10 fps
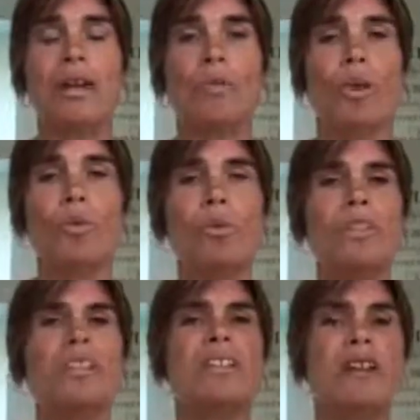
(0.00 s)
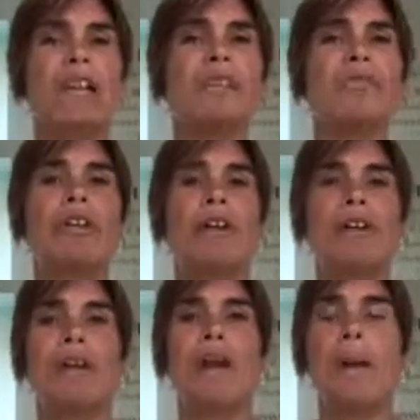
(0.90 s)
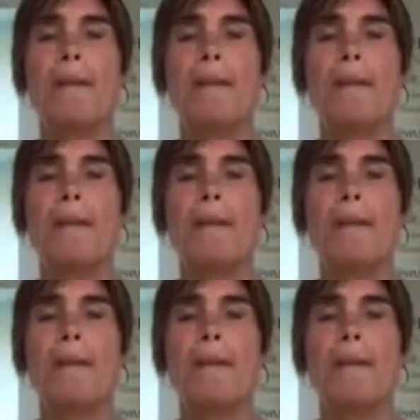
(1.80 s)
when I wasn't kind of like